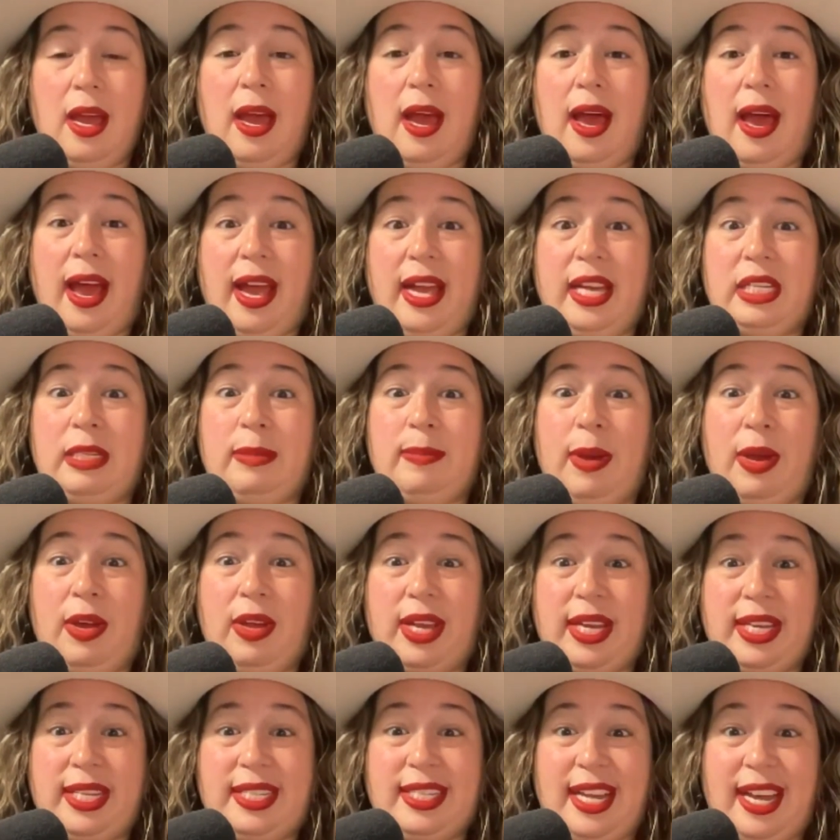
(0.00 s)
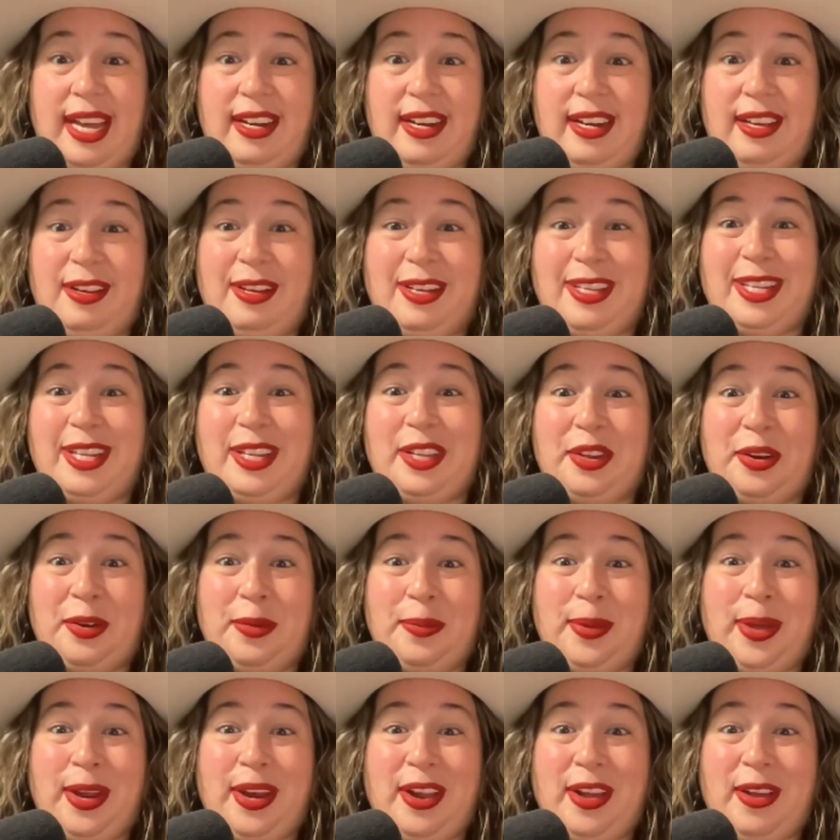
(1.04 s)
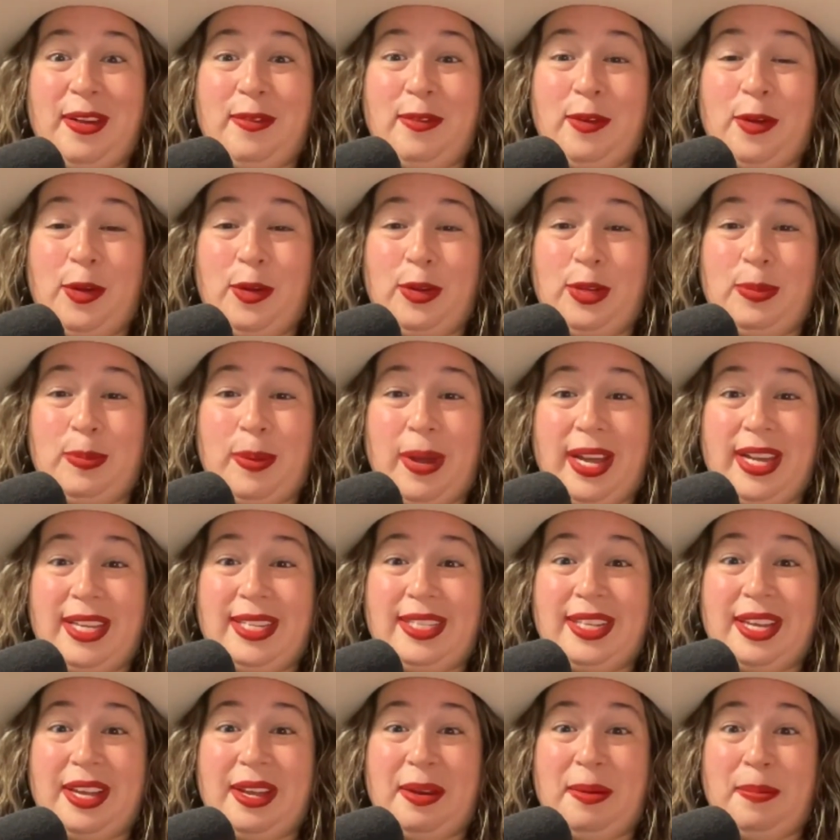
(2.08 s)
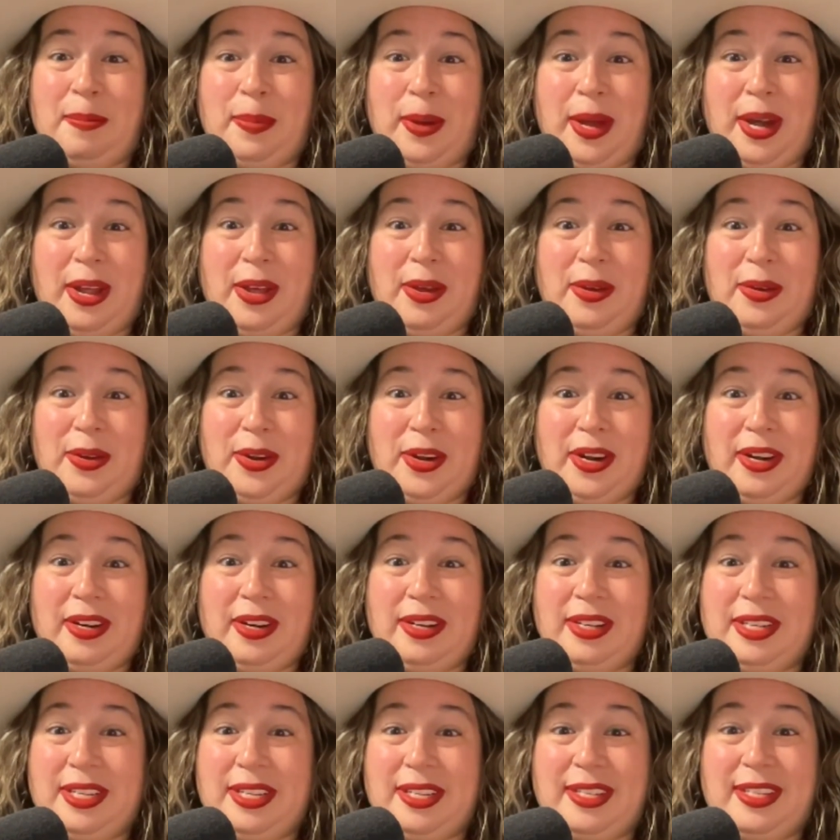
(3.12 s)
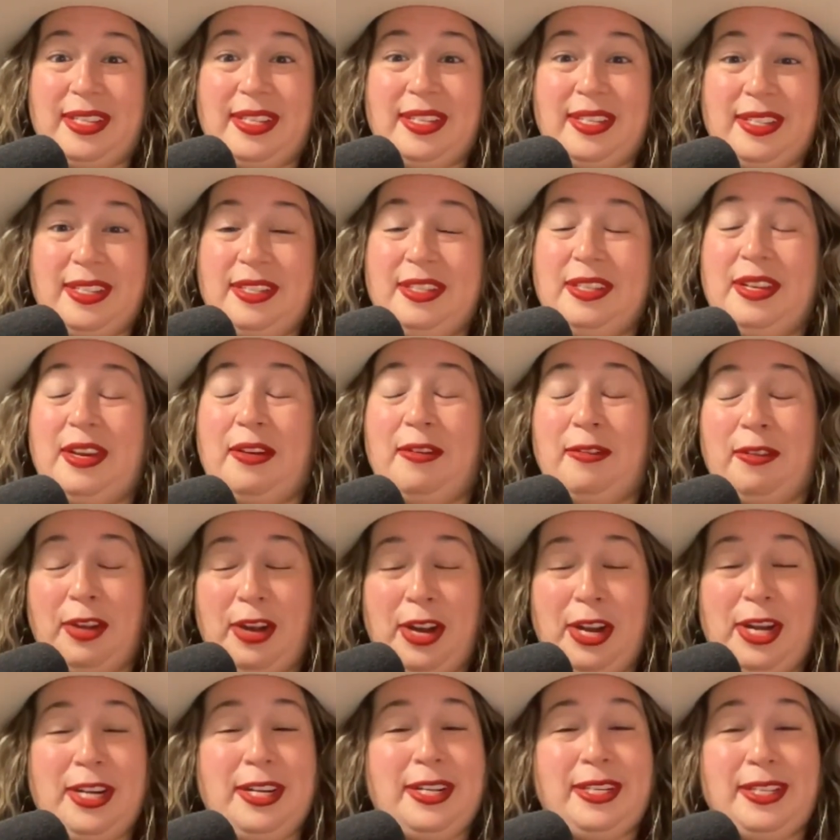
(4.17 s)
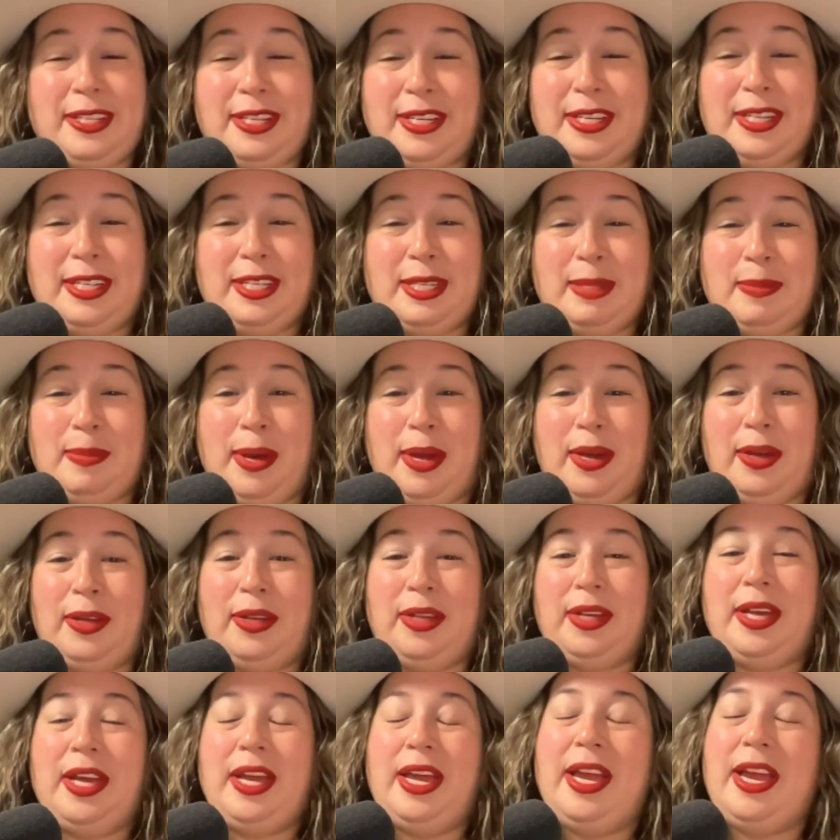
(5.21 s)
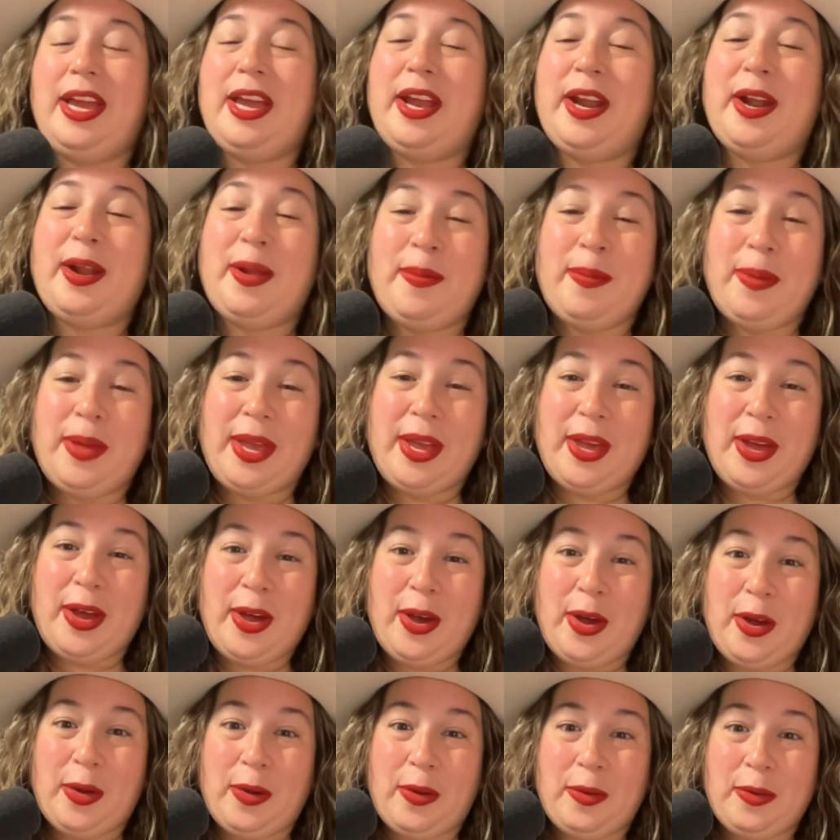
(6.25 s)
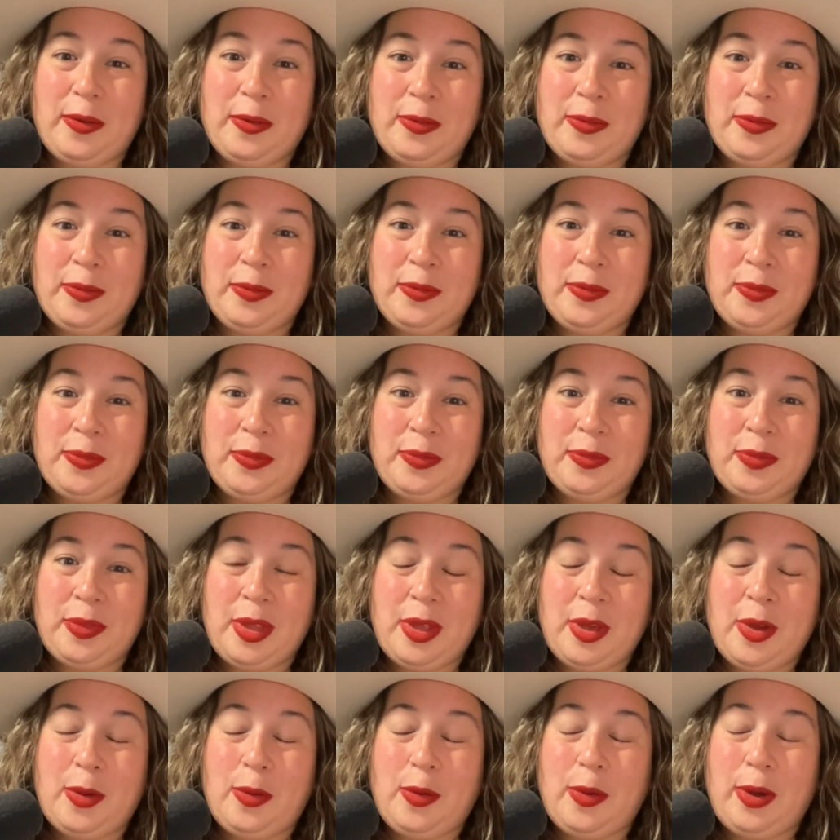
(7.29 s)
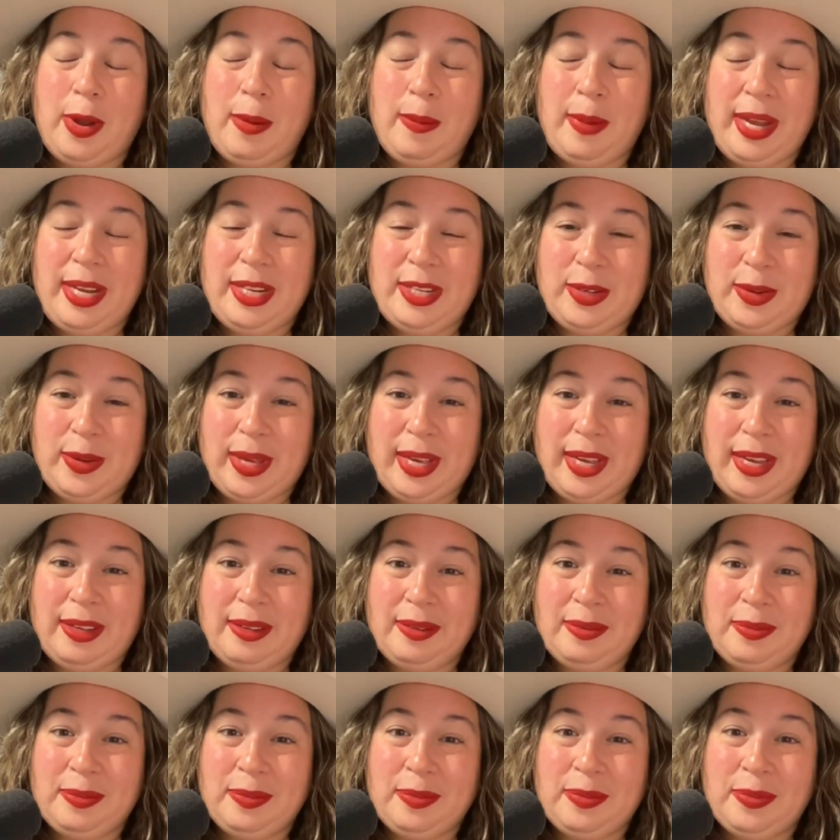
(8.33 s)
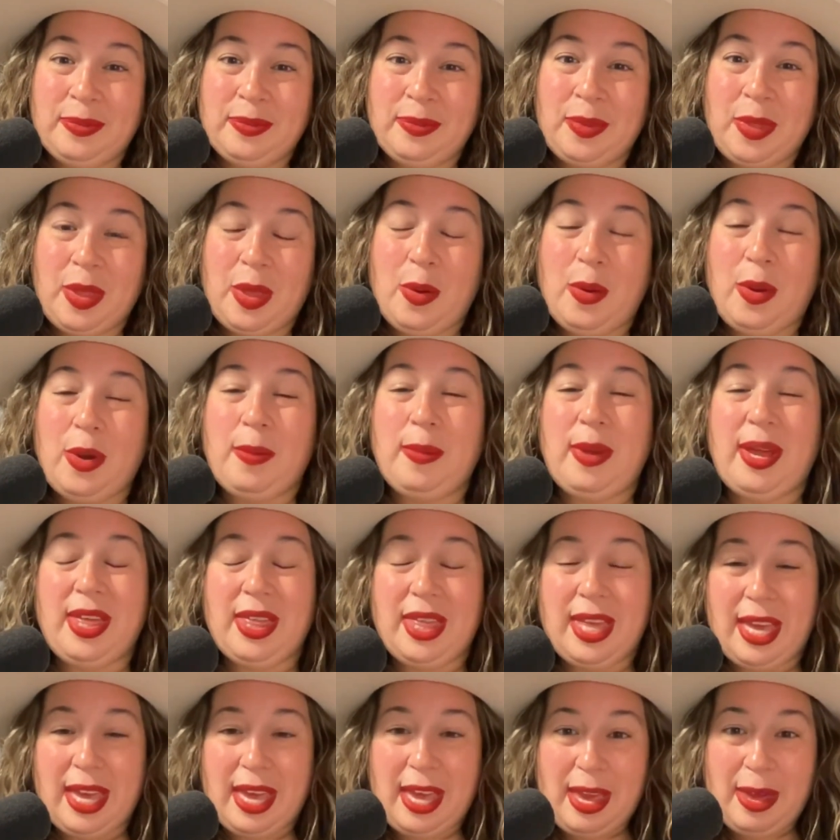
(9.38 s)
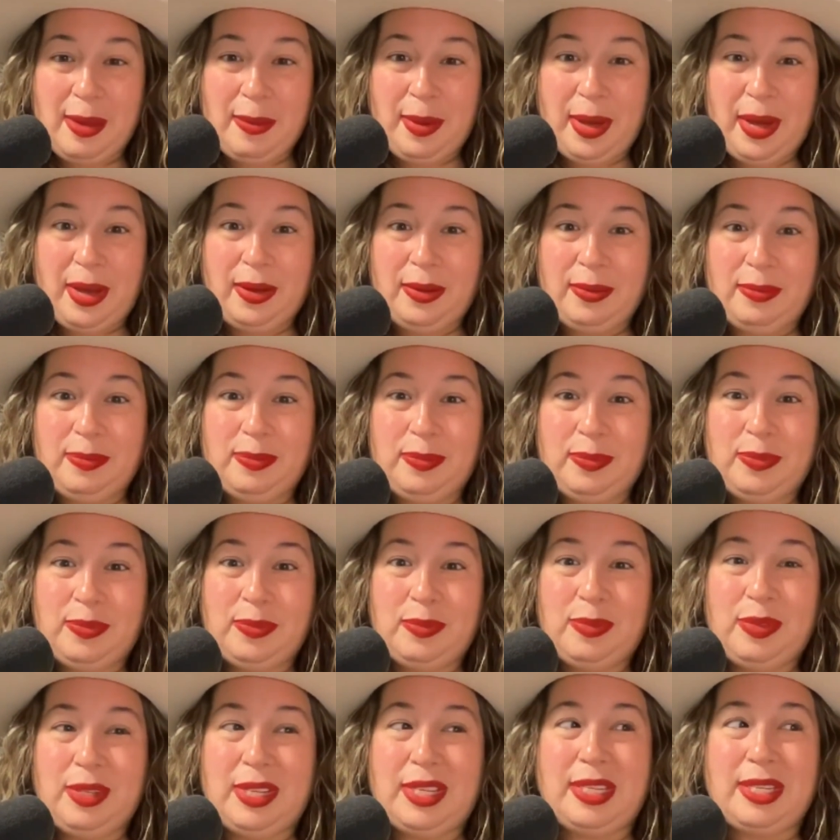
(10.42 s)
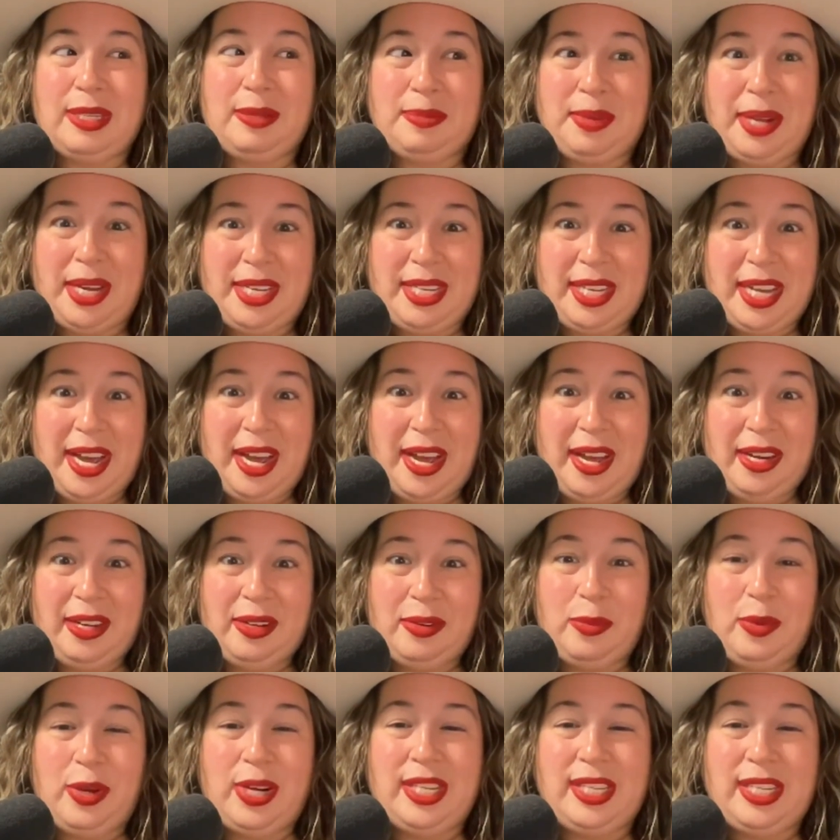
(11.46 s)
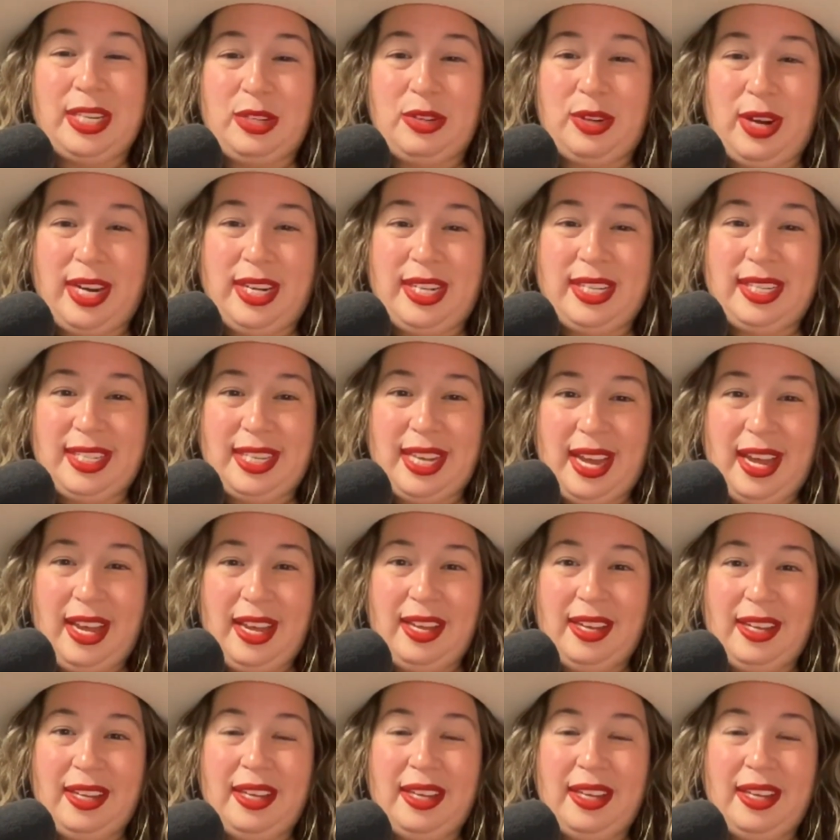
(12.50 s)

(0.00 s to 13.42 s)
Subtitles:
I smell his scent. It has a little bit of Old Spice and body odor. It's a very distinct smell. I'm like, oh, what am I doing? What am I thinking about? This is my dad. What is he trying to say?